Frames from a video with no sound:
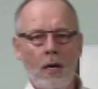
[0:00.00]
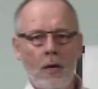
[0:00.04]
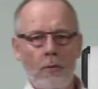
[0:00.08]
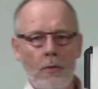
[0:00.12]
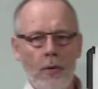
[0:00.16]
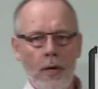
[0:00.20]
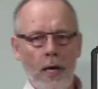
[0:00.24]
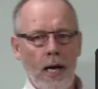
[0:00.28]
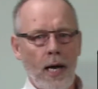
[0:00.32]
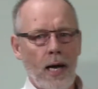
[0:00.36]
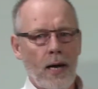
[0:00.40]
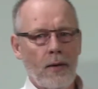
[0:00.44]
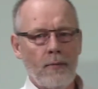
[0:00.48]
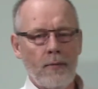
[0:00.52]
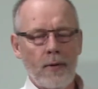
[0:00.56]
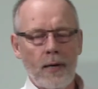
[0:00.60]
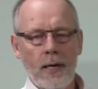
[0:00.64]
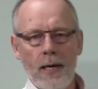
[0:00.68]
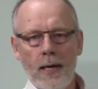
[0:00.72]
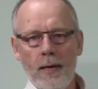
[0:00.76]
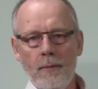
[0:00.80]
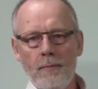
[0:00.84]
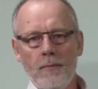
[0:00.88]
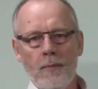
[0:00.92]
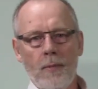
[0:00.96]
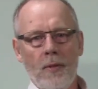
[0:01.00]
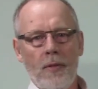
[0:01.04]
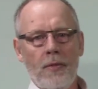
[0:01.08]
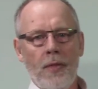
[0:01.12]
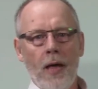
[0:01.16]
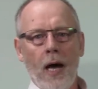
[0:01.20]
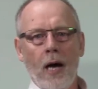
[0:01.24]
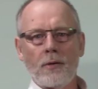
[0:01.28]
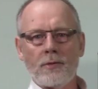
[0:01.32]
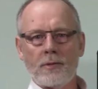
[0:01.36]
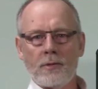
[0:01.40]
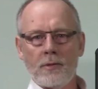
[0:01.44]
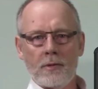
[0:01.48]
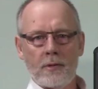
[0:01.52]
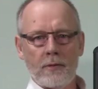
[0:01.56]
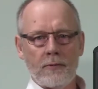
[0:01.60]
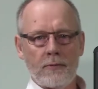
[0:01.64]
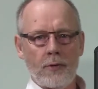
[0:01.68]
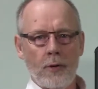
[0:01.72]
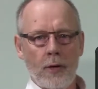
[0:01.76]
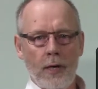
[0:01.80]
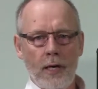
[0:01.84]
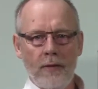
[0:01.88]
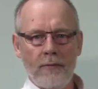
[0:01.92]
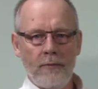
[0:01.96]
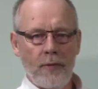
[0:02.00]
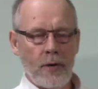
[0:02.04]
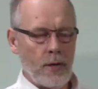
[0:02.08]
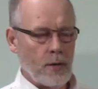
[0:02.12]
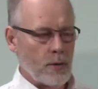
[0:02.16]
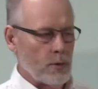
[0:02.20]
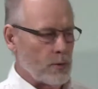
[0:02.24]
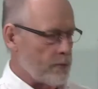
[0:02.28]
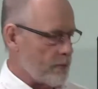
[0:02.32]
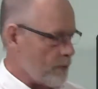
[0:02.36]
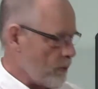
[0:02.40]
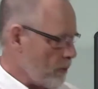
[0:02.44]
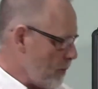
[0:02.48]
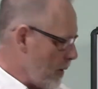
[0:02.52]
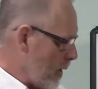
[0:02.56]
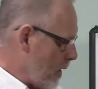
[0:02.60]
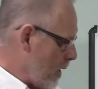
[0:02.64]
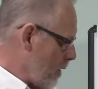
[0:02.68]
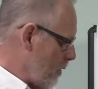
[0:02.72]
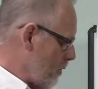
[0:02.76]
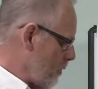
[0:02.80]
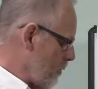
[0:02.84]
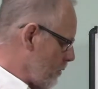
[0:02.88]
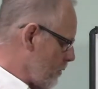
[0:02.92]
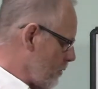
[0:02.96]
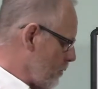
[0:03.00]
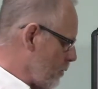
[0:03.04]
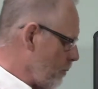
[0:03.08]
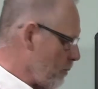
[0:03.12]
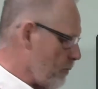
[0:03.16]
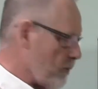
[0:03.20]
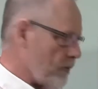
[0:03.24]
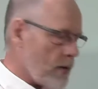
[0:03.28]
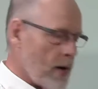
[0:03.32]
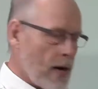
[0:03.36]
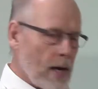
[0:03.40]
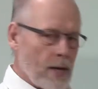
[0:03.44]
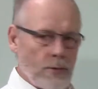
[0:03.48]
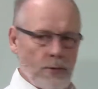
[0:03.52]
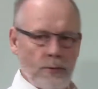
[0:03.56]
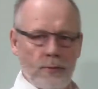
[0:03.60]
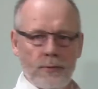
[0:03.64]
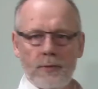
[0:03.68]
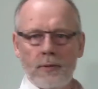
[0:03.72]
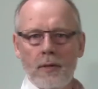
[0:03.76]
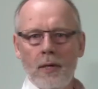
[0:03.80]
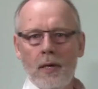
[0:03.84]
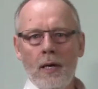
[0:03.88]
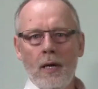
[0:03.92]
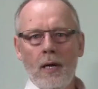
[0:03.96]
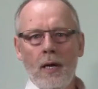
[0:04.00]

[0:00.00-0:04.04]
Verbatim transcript: We have uh, thousands of training videos for managers, supervisors,